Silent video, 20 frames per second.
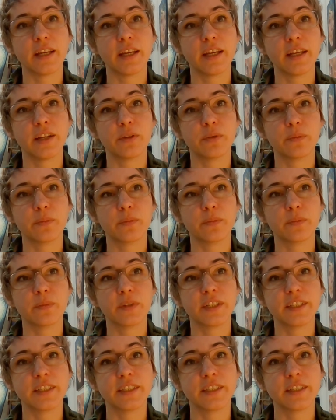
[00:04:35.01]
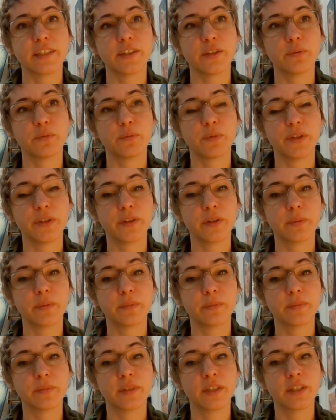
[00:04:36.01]
in a consistent
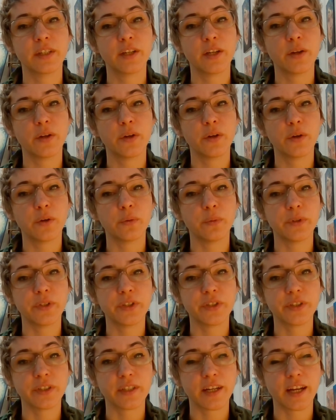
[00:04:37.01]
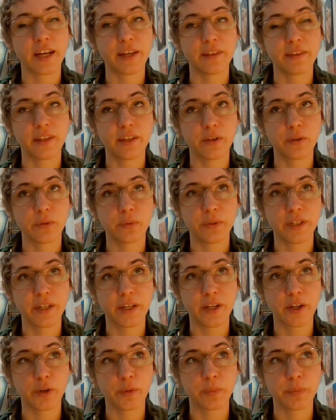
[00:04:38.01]
rhythm, which I think would
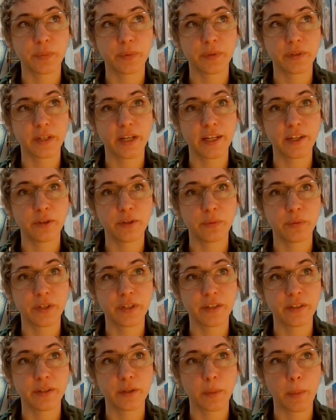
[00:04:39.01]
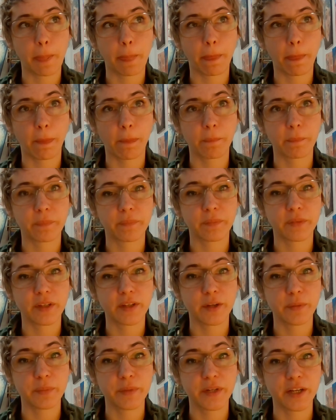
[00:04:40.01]
help anyone
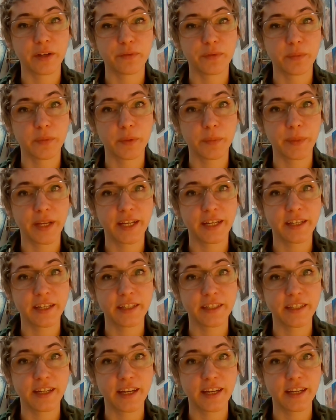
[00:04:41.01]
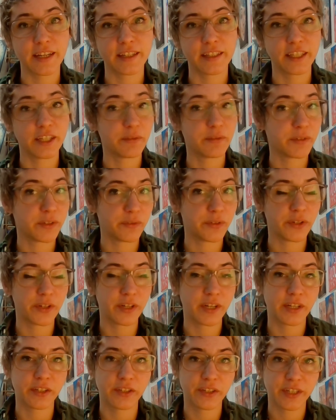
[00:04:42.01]
come down from a panic attack, even if
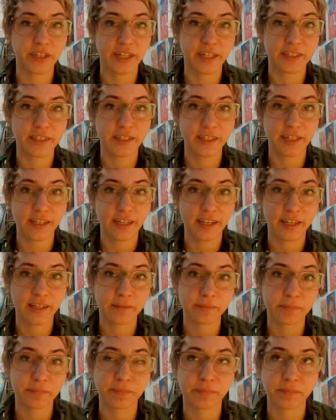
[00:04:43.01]
you're not good at singing.